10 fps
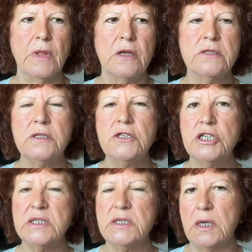This is
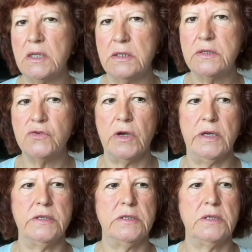just to
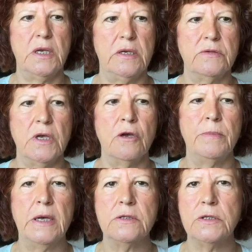illustrate how to go
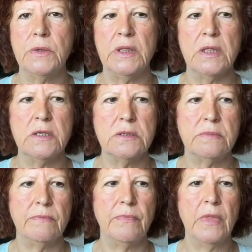about doing this.